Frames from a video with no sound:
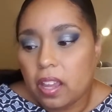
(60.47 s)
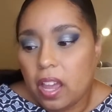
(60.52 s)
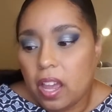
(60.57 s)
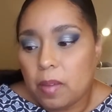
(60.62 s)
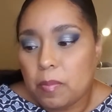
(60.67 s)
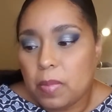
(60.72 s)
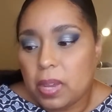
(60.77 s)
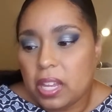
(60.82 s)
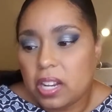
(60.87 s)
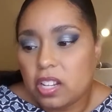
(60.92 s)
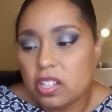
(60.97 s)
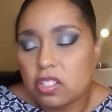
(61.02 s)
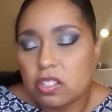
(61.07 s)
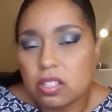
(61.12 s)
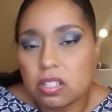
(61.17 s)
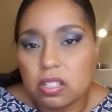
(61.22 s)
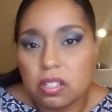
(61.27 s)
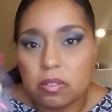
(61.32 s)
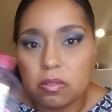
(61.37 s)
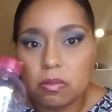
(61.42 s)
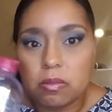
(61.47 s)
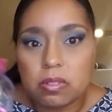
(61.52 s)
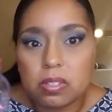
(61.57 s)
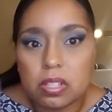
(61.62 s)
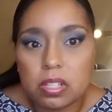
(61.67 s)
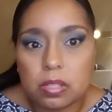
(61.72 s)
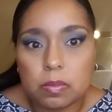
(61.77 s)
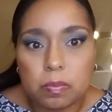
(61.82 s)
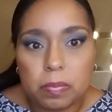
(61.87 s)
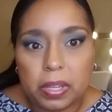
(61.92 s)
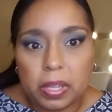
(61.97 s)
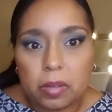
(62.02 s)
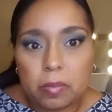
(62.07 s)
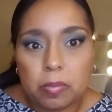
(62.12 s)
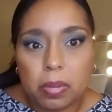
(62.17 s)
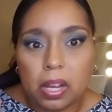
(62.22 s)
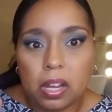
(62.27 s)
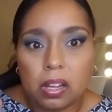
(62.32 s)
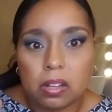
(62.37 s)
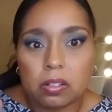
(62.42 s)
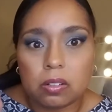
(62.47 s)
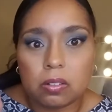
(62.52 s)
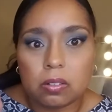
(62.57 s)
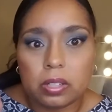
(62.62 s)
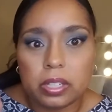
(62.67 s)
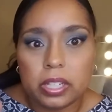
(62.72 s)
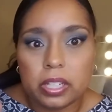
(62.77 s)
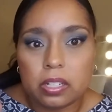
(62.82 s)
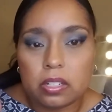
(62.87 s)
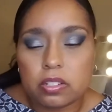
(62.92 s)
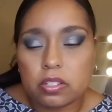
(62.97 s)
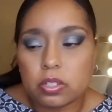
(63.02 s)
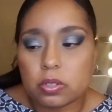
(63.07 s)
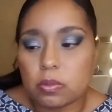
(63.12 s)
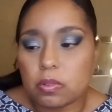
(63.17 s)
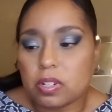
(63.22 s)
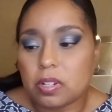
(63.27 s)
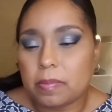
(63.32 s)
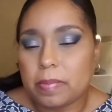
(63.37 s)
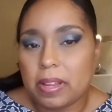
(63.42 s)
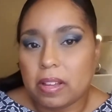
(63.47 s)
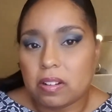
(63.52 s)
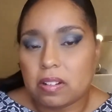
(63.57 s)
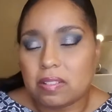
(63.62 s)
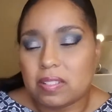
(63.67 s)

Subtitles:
I managed to use this big bottle in a short amount of